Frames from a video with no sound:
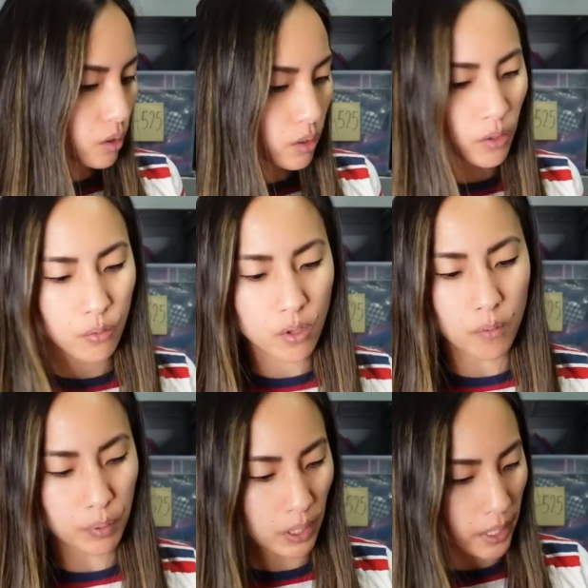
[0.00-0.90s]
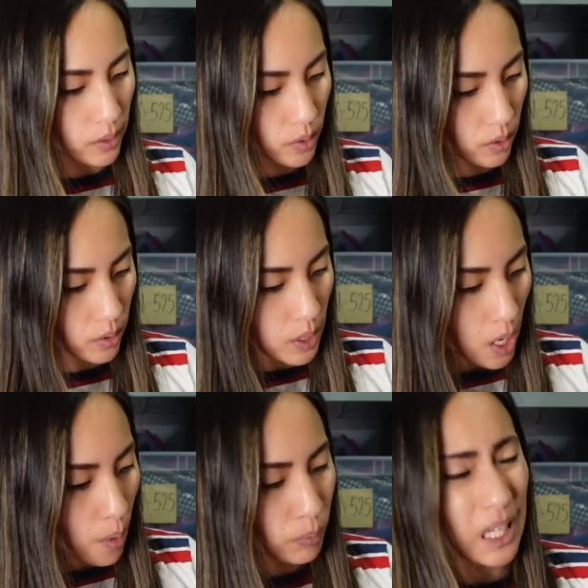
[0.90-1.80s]
look through their blazers.
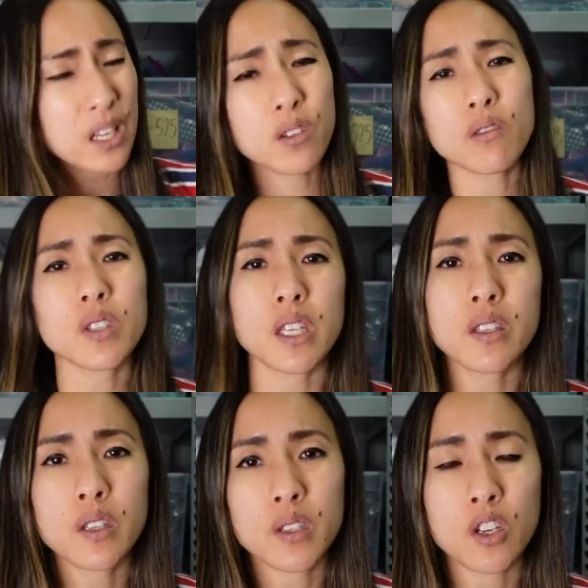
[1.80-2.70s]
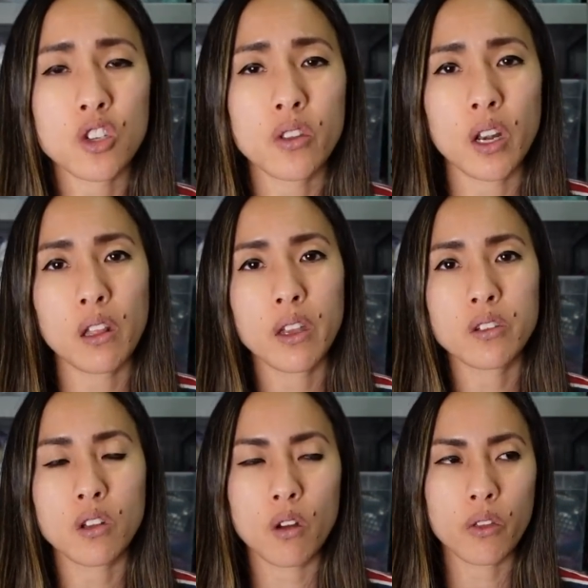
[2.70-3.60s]
Blazers is a section that I like
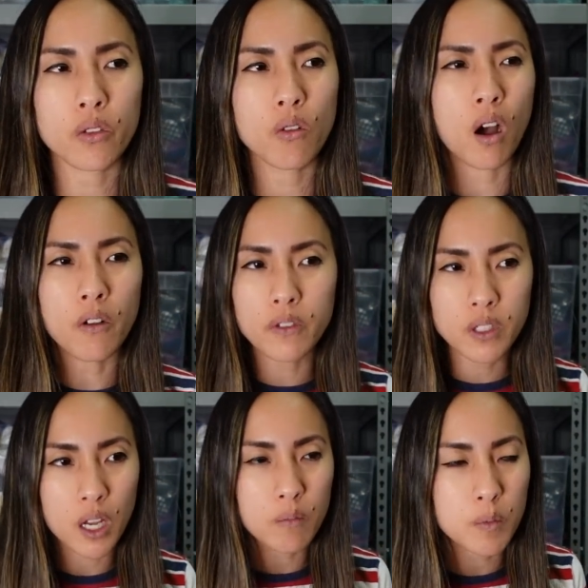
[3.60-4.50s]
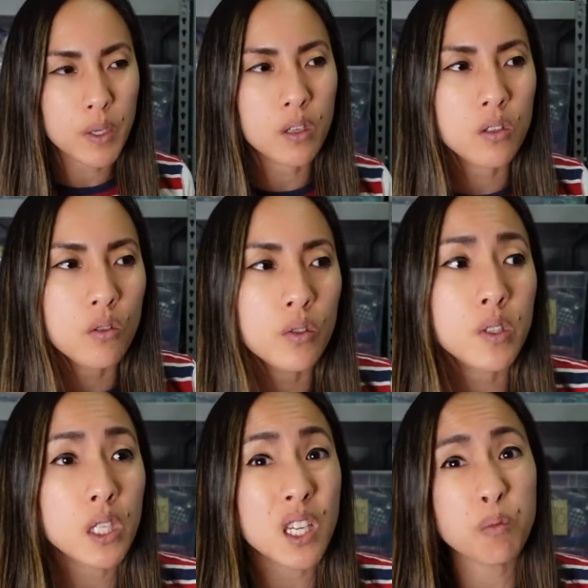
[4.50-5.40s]
to go through oftentimes because you'll
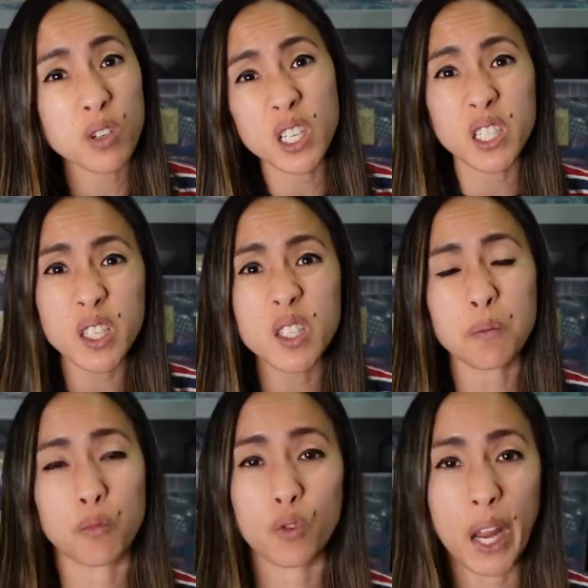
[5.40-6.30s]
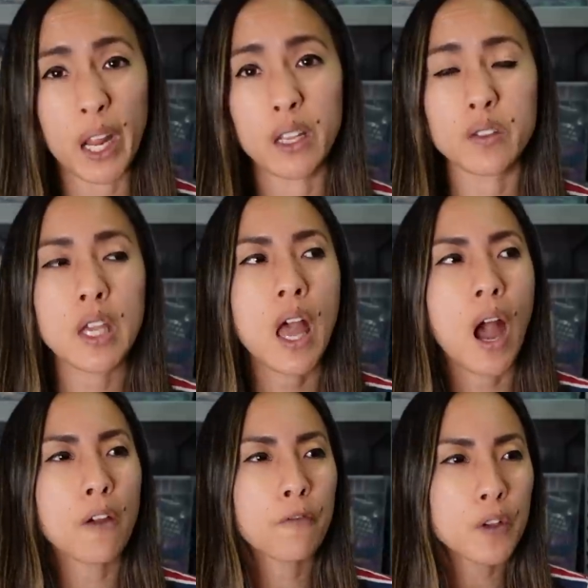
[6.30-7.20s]
see pretty decent brands.
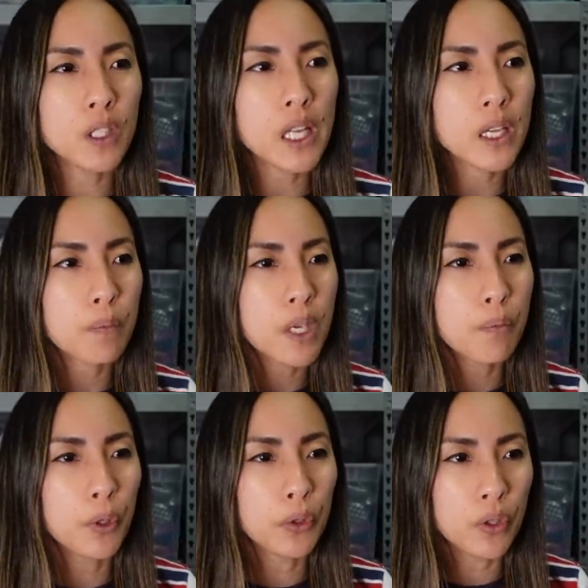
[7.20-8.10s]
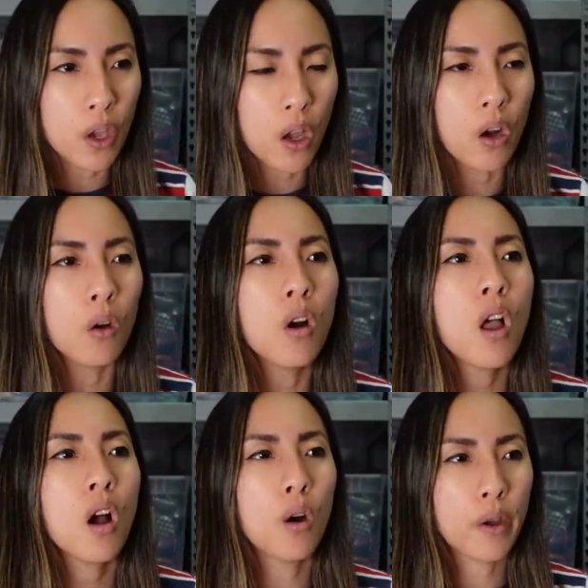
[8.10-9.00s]
I feel like people know,
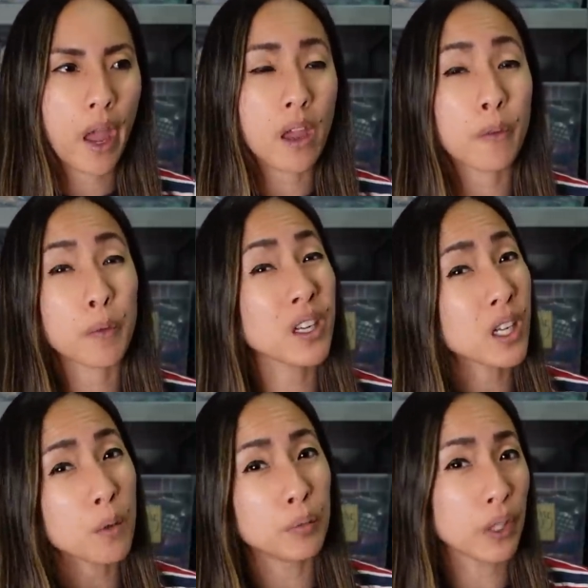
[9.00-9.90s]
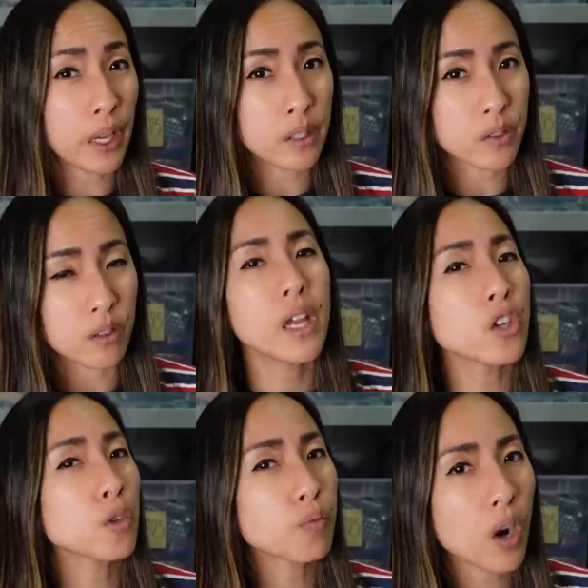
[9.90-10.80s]
okay, if I'm gonna get a blazer, it
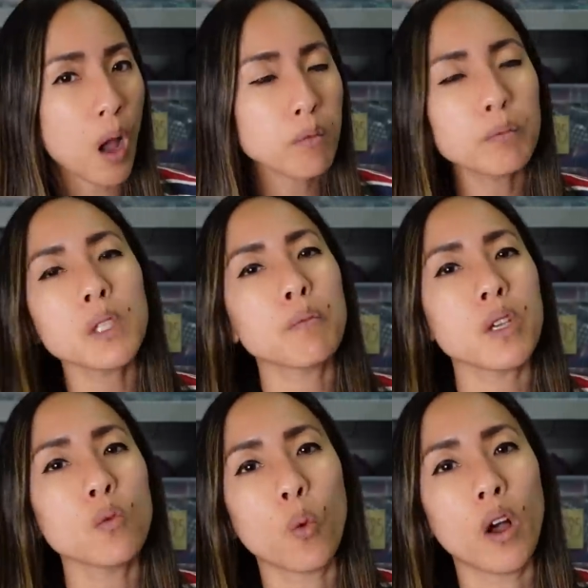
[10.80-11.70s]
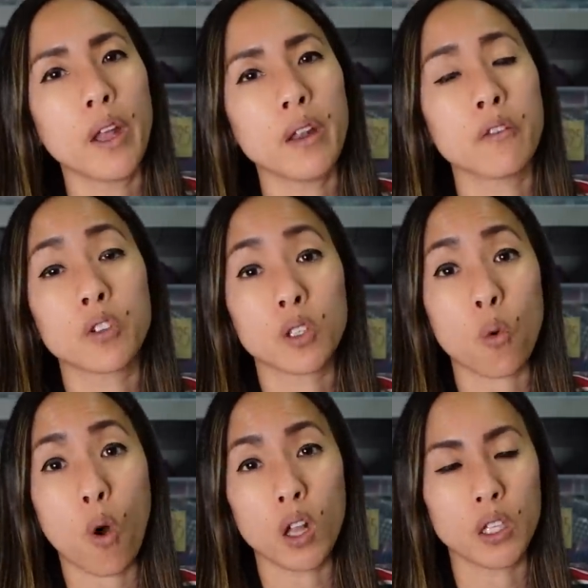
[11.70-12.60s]
should probably be one of good
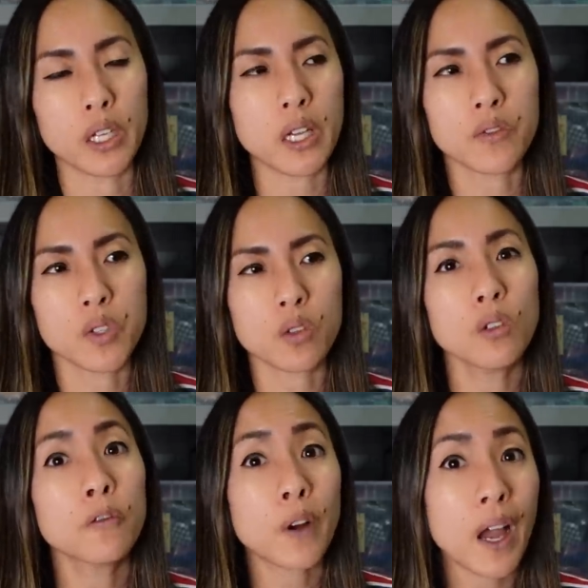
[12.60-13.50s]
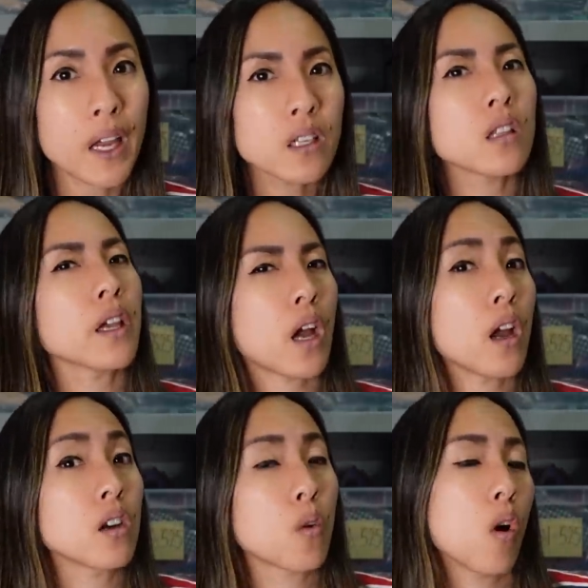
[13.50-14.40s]
quality. And so you'll find like
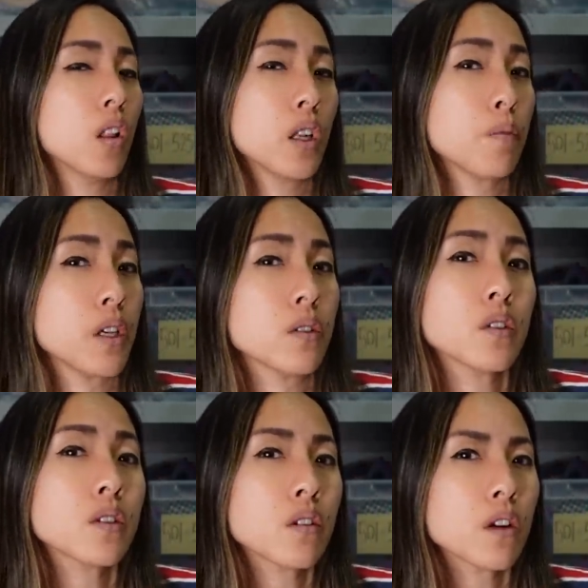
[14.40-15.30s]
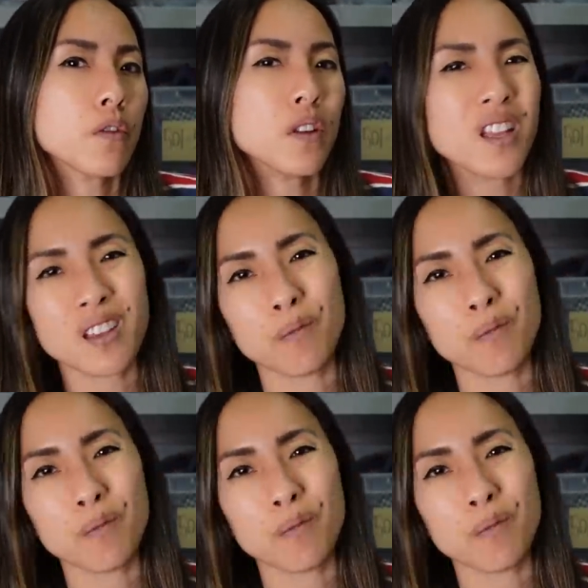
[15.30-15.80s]
higher quality pieces there, I feel like,